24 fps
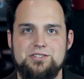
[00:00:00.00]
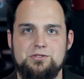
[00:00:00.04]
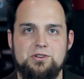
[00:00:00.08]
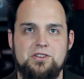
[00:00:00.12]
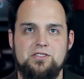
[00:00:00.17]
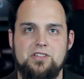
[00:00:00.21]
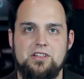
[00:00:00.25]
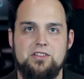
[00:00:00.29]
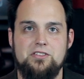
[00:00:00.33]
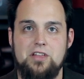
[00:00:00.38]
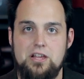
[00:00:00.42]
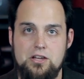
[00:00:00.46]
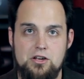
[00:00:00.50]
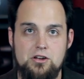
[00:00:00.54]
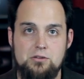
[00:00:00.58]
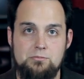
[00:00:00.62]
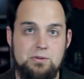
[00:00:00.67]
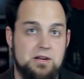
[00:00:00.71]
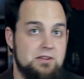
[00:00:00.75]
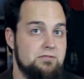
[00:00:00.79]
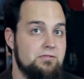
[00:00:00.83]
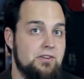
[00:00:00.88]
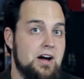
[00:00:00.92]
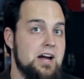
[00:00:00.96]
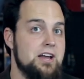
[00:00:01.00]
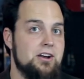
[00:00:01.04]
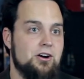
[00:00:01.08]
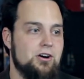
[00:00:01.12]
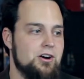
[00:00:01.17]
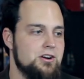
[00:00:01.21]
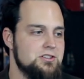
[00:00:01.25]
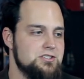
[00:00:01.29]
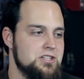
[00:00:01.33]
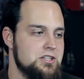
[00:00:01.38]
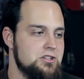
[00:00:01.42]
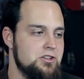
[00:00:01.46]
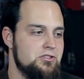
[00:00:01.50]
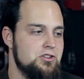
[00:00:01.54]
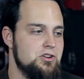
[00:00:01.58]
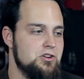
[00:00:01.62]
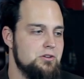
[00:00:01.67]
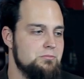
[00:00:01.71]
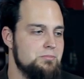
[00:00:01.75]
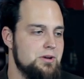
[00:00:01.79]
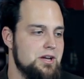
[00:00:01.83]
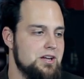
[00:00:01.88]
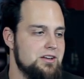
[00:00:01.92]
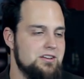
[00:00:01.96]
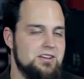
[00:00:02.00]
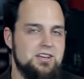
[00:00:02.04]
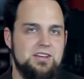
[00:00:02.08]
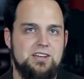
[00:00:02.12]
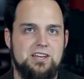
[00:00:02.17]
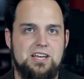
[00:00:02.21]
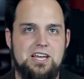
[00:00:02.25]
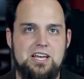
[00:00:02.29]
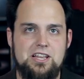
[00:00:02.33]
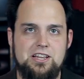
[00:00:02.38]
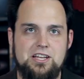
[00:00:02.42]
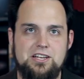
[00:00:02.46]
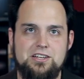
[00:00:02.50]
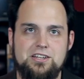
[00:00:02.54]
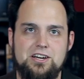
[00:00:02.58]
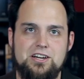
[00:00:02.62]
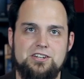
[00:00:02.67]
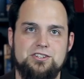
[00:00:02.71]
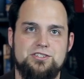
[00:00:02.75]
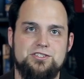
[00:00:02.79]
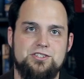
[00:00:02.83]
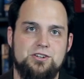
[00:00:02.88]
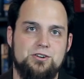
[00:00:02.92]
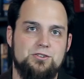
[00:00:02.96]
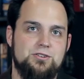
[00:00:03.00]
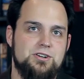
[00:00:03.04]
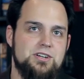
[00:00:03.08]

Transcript: or anything like that. You can pick fine arts, and then you can pick healing touch. So